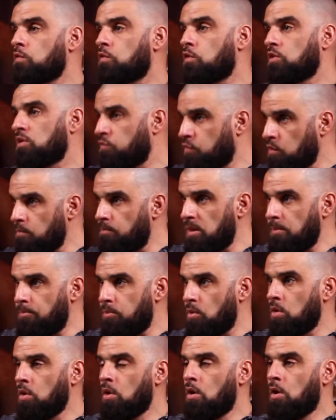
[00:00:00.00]
for different
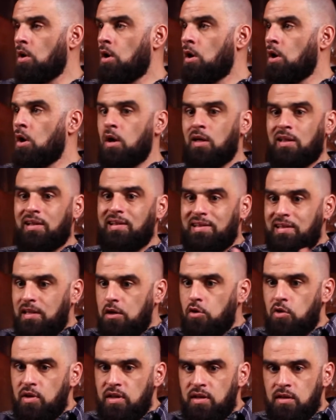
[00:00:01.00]
people,
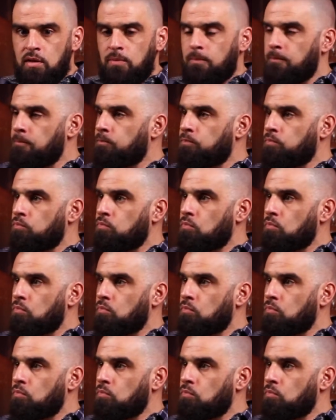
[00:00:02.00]
literally